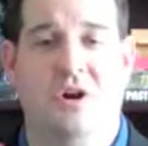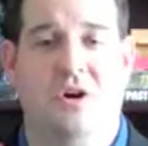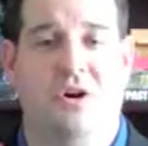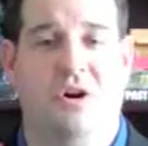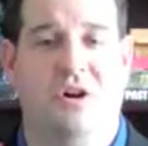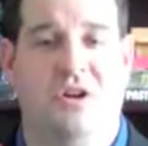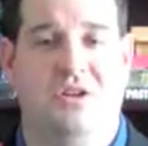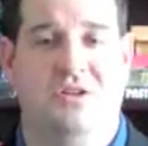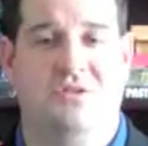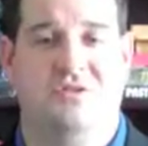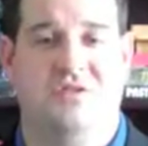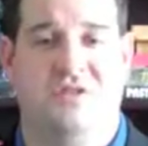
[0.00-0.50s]

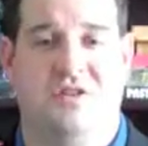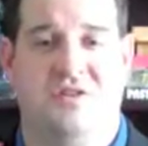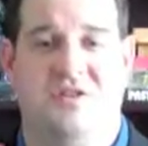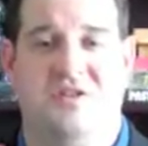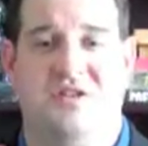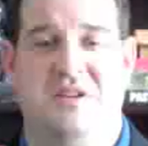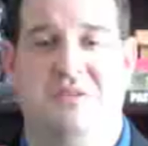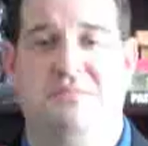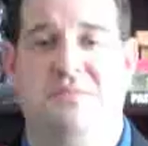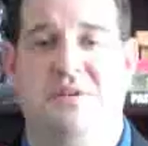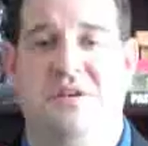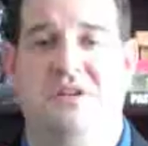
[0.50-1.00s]
or just
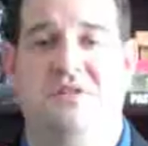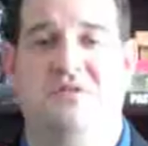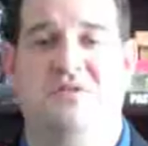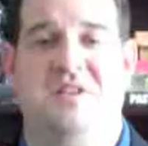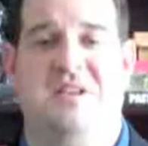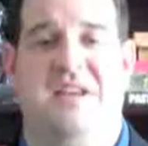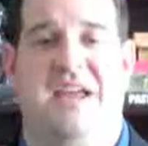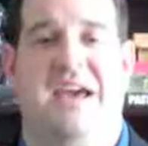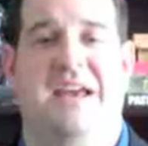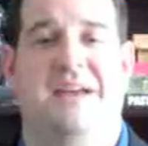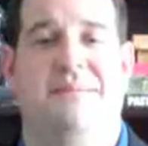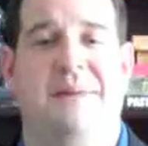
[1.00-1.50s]
simply
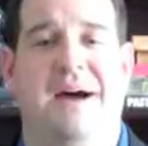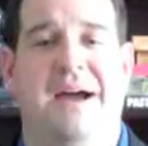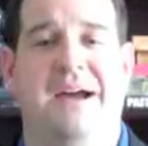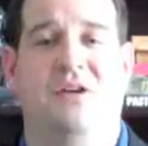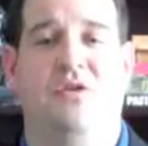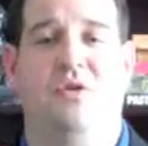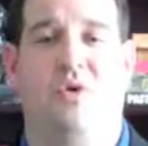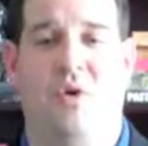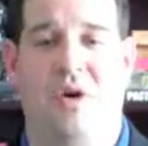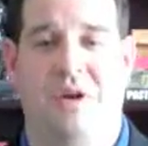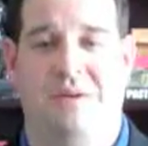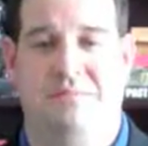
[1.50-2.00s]
using
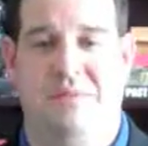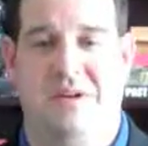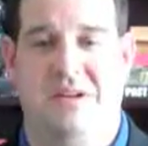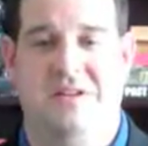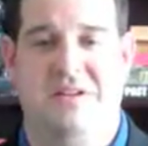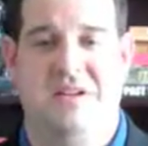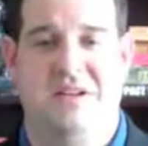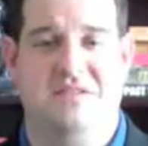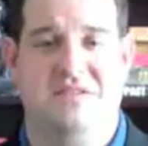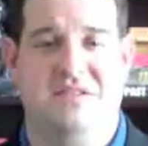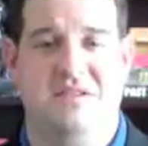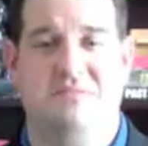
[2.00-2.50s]
antibiotic ointment
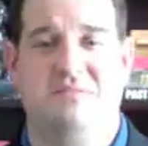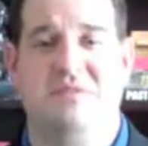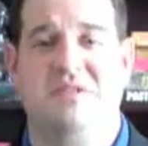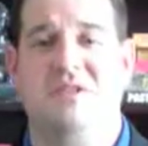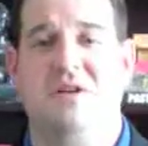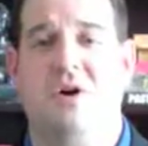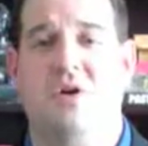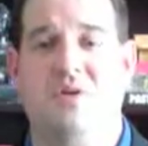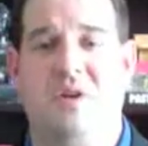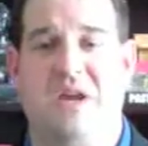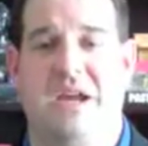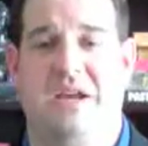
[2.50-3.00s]
and some
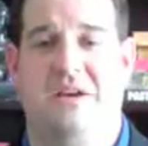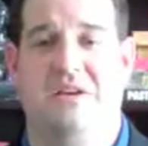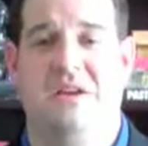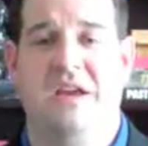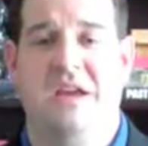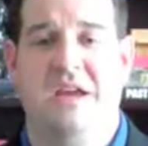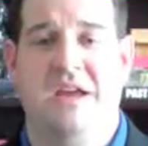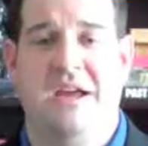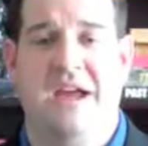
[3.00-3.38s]
soaking.